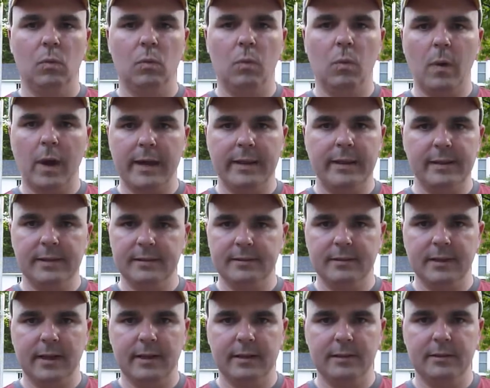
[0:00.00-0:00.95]
Why they
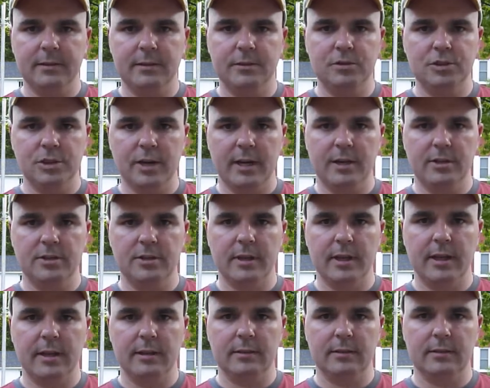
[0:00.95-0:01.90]
decided to change
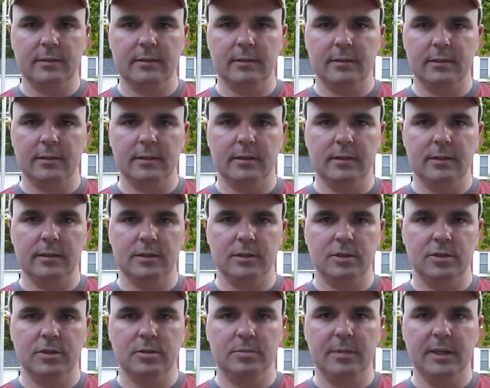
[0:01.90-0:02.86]
that
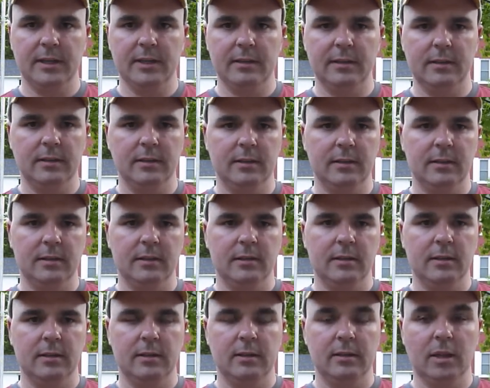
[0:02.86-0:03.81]
to mean
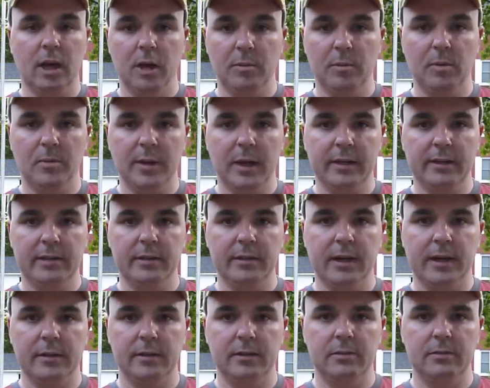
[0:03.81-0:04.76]
caramel
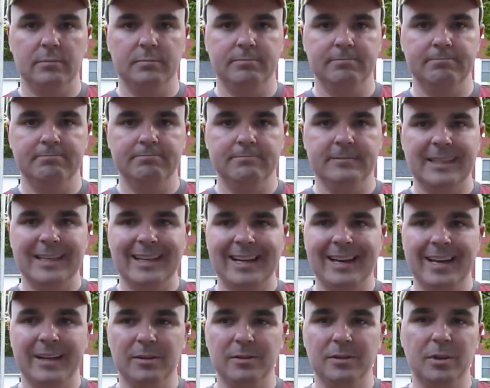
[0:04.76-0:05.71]
macchiato,
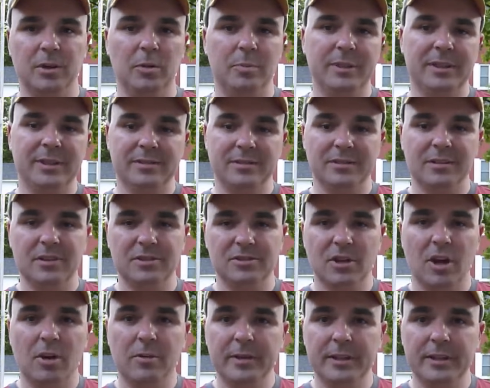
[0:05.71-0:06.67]
I don't know, because there was
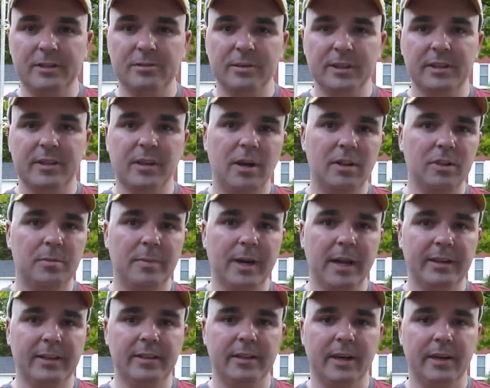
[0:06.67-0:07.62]
already a drink called the
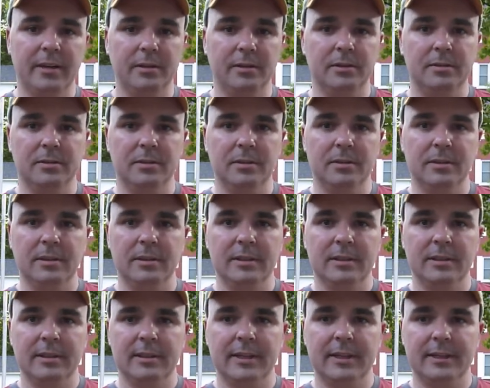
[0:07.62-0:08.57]
macchiato.
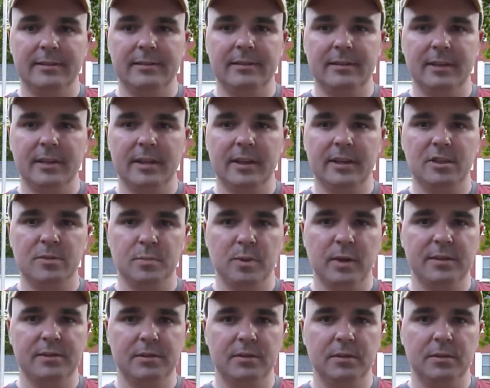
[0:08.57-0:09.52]
It's
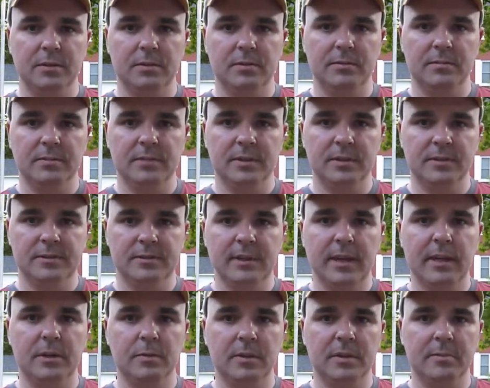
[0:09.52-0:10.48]
espresso
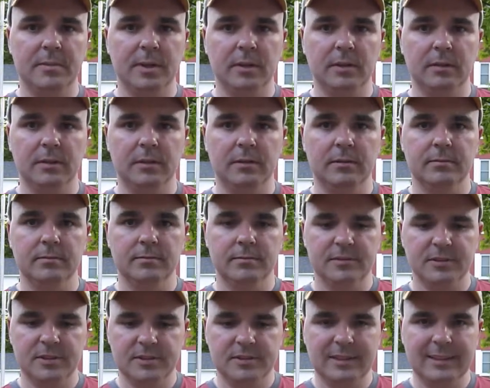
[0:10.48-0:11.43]
stained with milk.
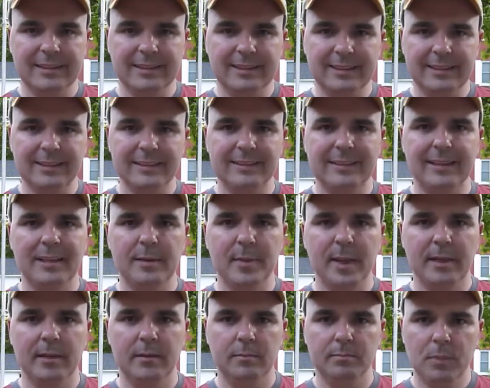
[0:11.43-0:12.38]
Just a little teeny
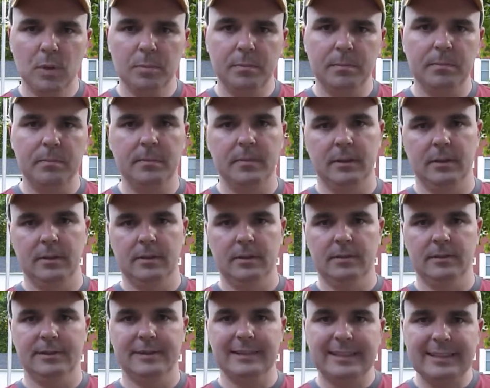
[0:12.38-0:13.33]
bit. Boop.
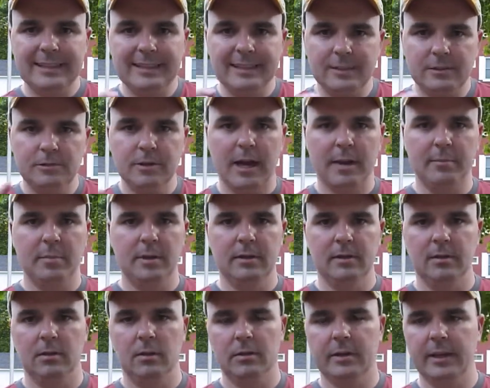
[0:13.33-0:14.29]
Just a little drop.
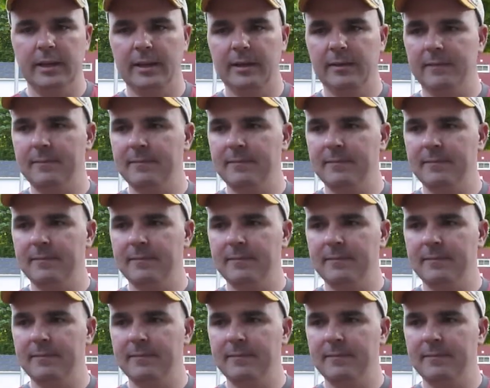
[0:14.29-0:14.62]
Okay?